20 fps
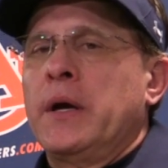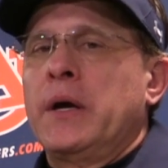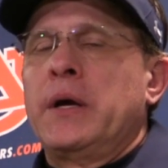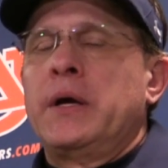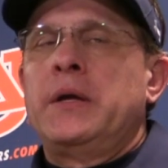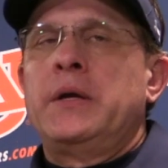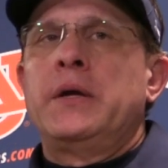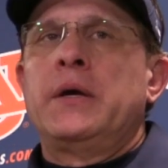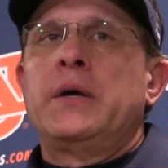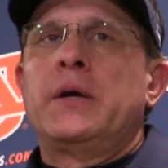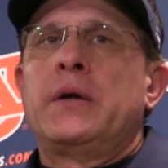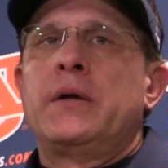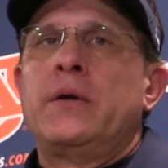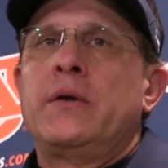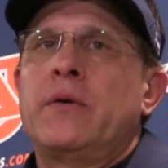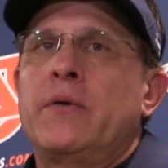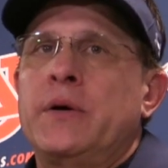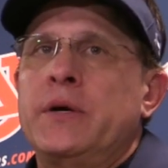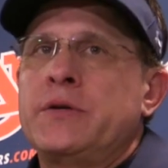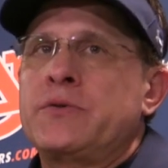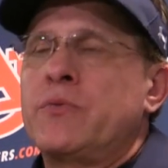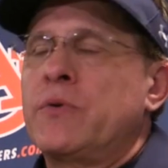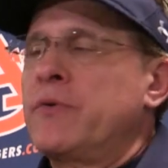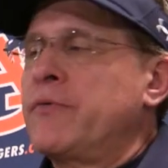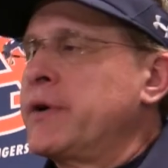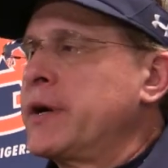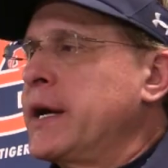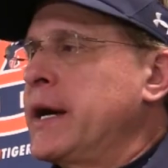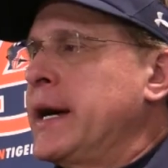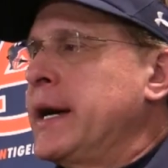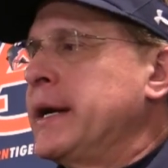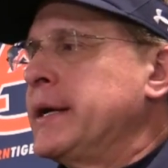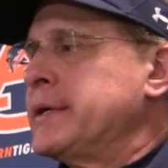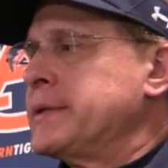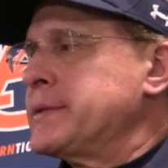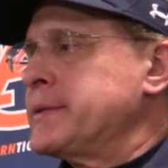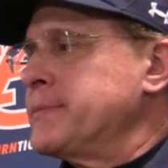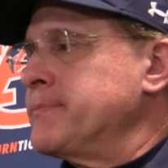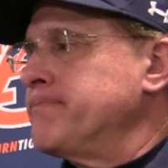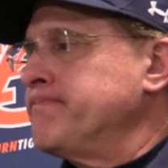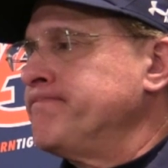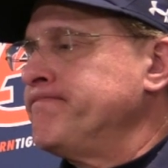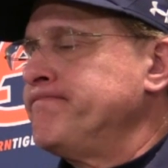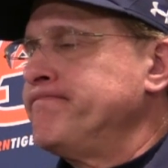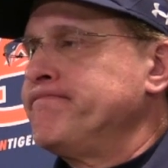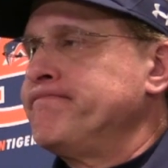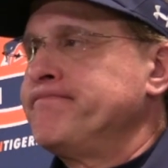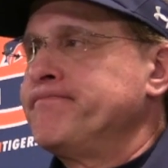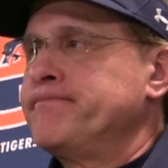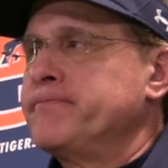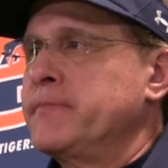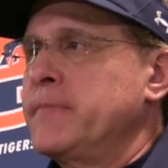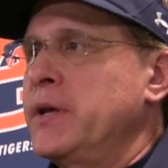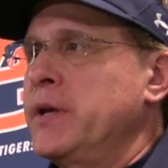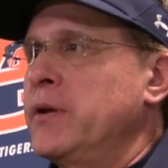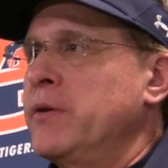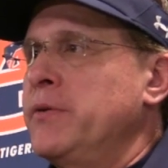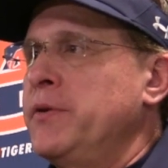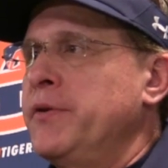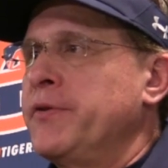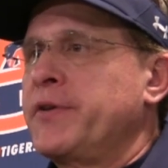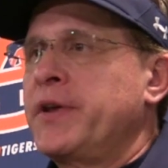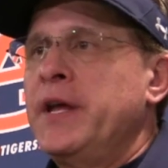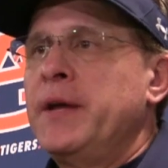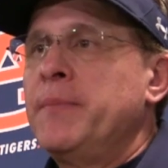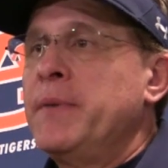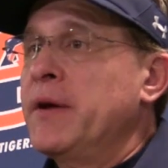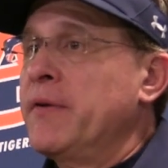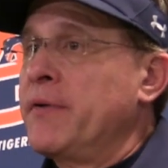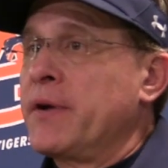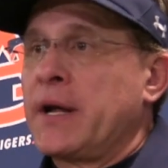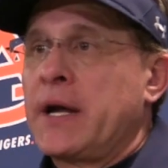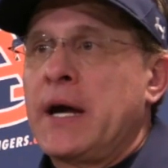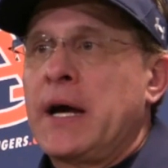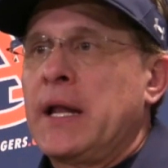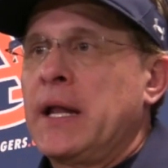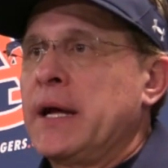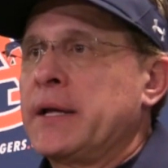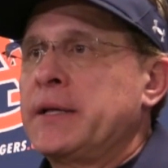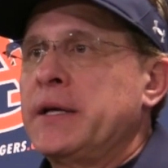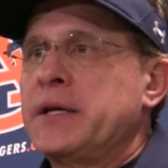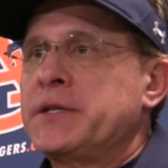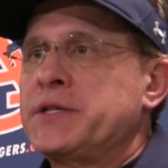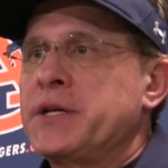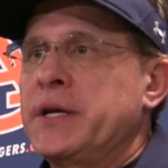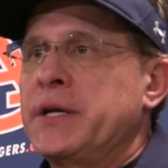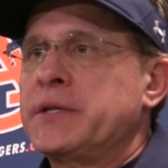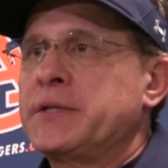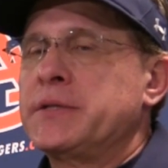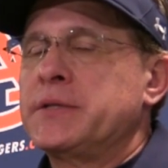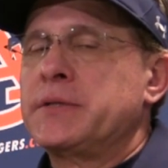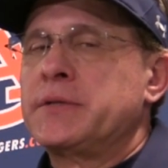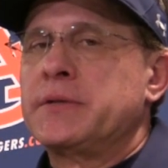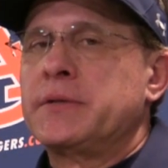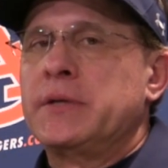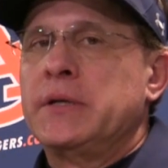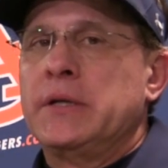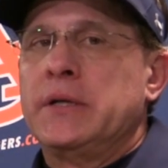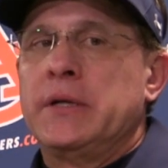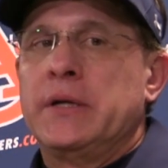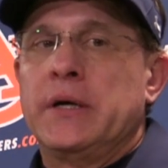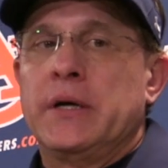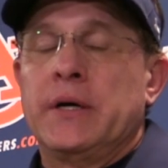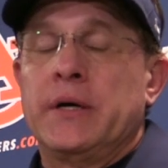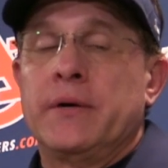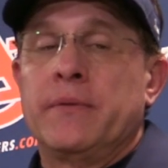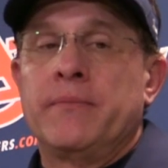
Yeah, he did. You know, he's one of our guys, and, you know, you just keep giving a guy like that chances. And,